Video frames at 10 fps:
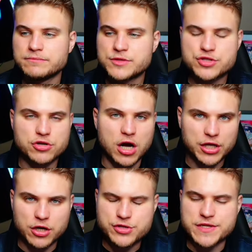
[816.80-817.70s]

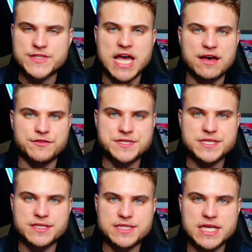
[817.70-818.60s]
Strong coaching staff in
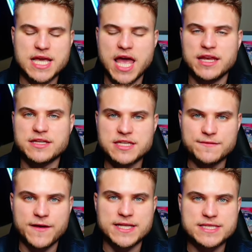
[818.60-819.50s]
Cincy, and a
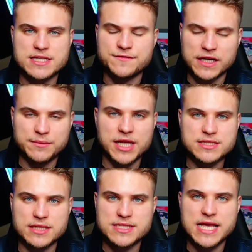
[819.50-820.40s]
defense that's
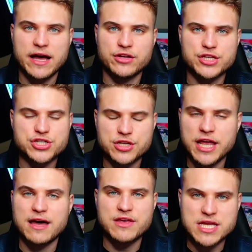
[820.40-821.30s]
fundamentally sound and
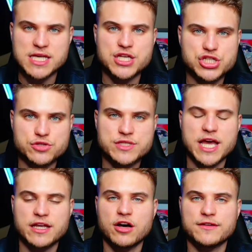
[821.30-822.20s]
shouldn't have any issues
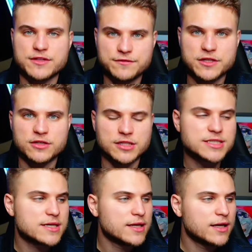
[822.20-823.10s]
getting off the
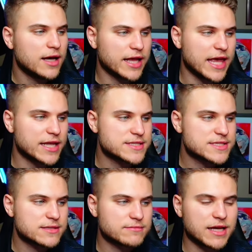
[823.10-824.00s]
field
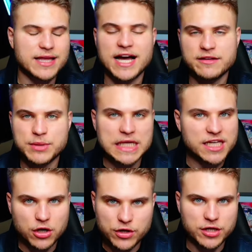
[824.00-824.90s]
against a kind of
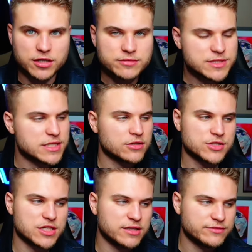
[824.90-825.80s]
mediocre
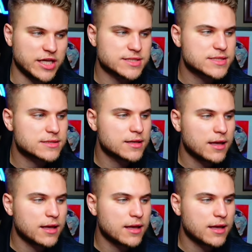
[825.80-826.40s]
Steelers offense.